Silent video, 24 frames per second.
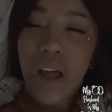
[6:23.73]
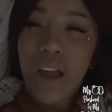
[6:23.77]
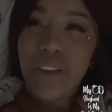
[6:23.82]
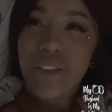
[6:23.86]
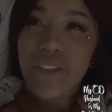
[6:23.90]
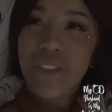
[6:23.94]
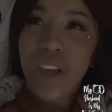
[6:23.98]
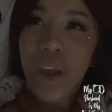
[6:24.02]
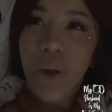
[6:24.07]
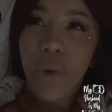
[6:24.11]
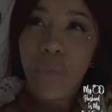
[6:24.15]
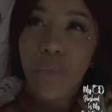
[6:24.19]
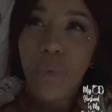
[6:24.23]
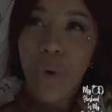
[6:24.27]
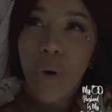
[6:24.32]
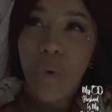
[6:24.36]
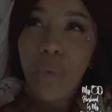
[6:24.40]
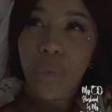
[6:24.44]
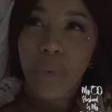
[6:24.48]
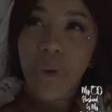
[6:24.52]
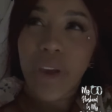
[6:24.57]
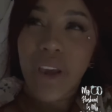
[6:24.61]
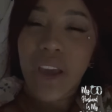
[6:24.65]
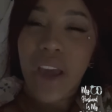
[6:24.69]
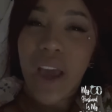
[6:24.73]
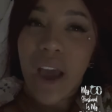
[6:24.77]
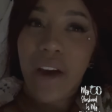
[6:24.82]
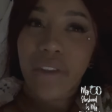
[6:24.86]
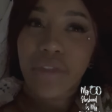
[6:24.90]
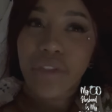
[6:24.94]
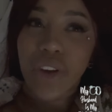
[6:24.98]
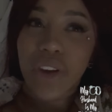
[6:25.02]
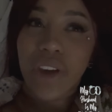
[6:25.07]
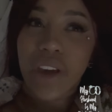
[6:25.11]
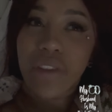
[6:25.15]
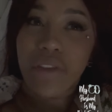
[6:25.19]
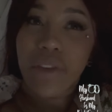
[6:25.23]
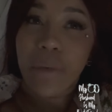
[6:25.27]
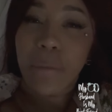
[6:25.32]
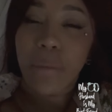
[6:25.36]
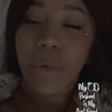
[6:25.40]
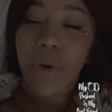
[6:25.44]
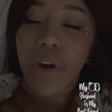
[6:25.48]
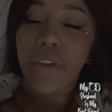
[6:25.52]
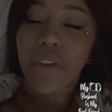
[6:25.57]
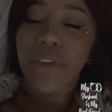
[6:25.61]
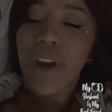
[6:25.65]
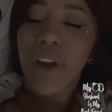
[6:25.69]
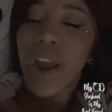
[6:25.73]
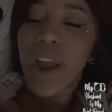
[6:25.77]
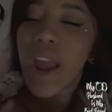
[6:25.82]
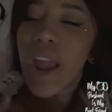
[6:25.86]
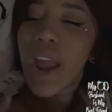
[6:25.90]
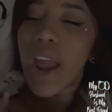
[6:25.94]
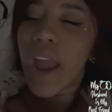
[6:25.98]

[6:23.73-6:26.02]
I'll say 1 week after giving birth.